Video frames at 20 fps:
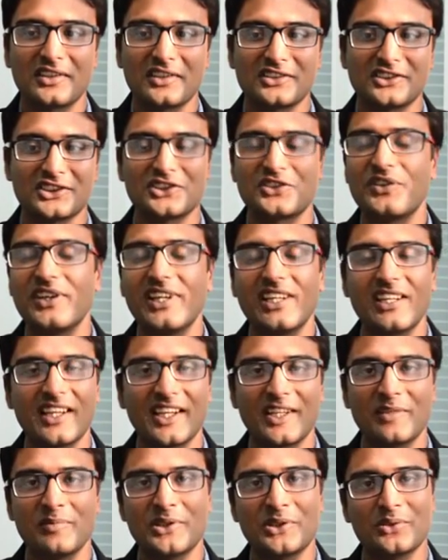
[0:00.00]
just
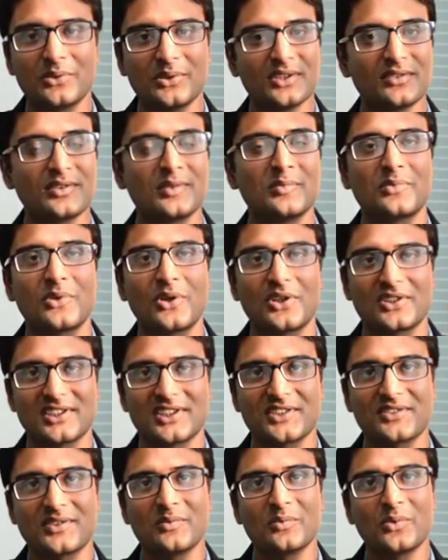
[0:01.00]
realigned me to a different
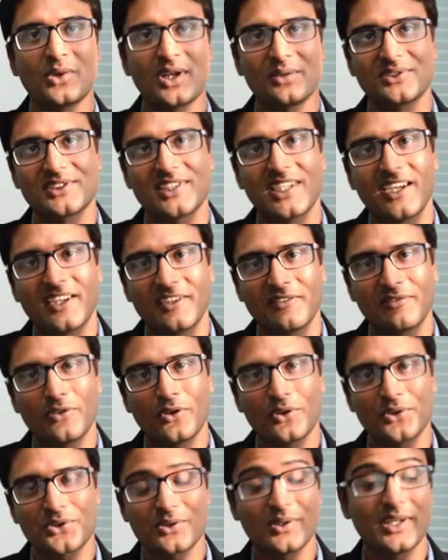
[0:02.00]
process from what I was hired
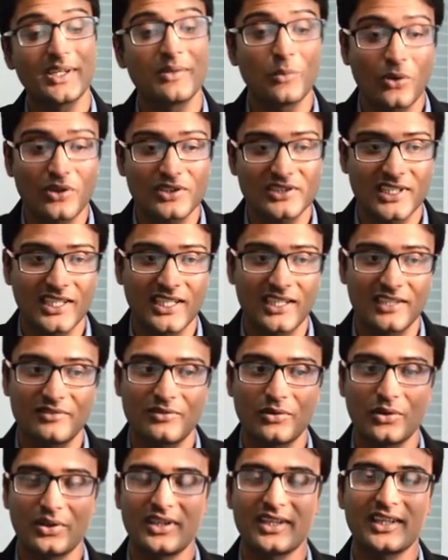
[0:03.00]
for. So I was hired
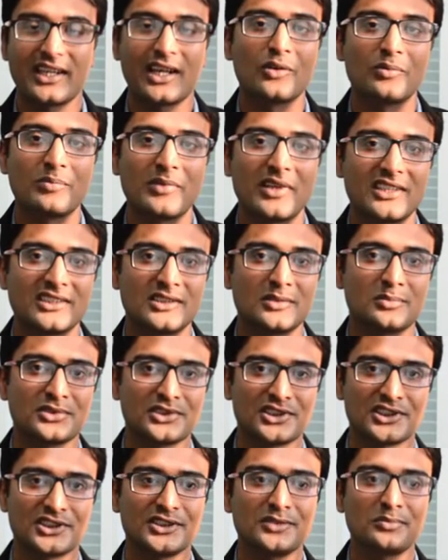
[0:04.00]
for an account manager
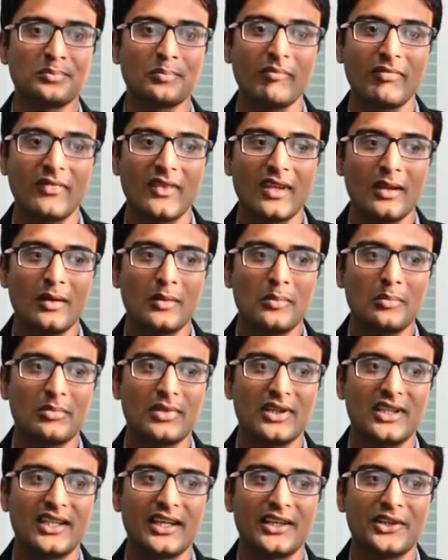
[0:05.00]
position.
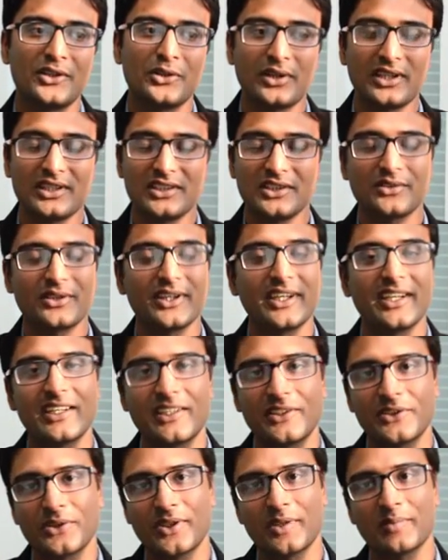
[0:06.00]
But then during the
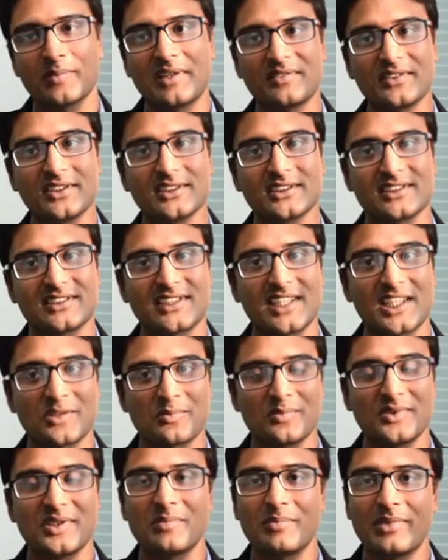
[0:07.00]
training, during my first
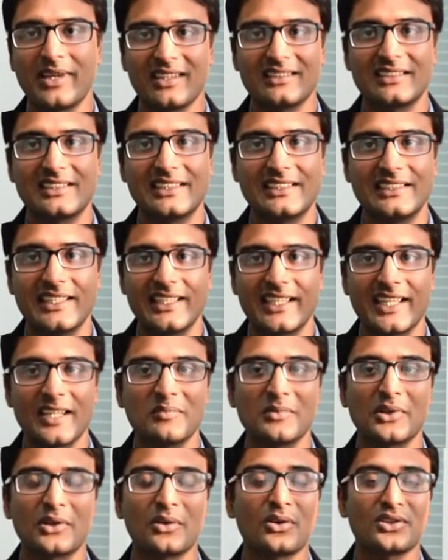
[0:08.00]
assessment, apparently they
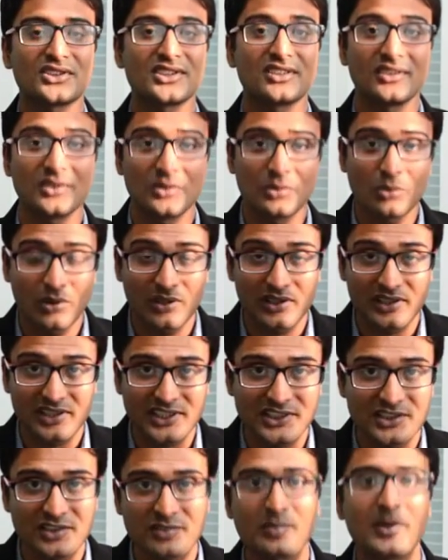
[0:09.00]
came across certain
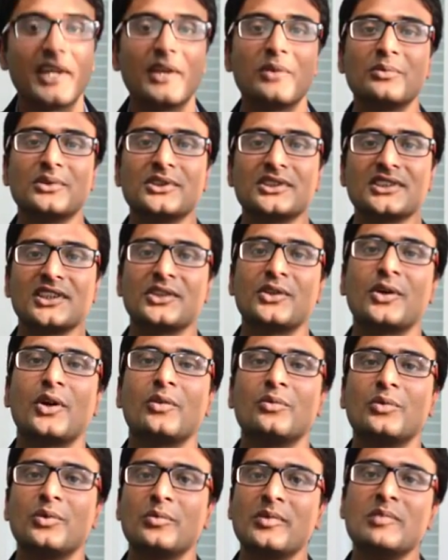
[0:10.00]
qualities of mine which they
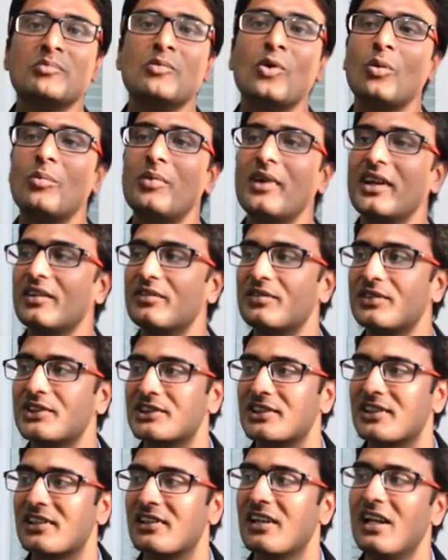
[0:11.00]
thought would be more
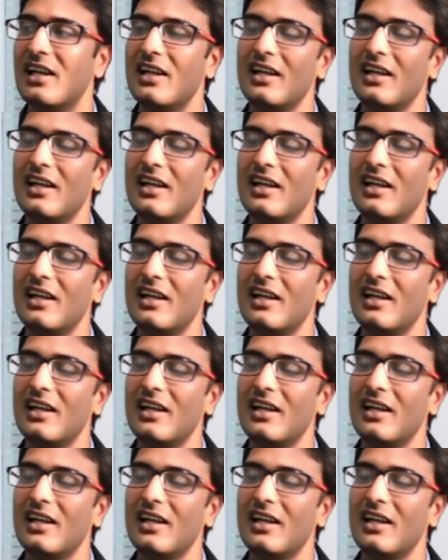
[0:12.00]
beneficial